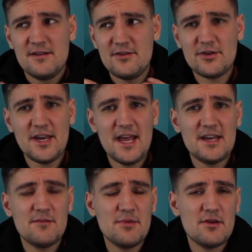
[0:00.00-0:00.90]
You can
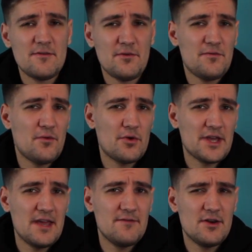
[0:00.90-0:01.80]
edit beautiful
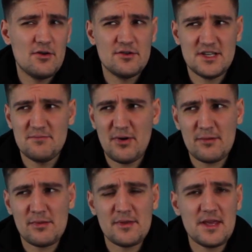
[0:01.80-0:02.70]
4K videos and
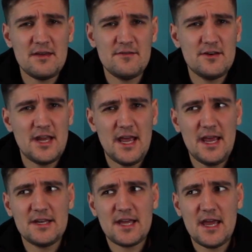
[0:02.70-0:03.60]
probably even
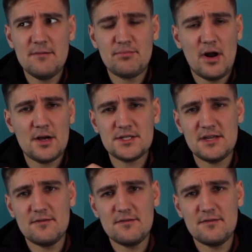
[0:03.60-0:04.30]
8K proxy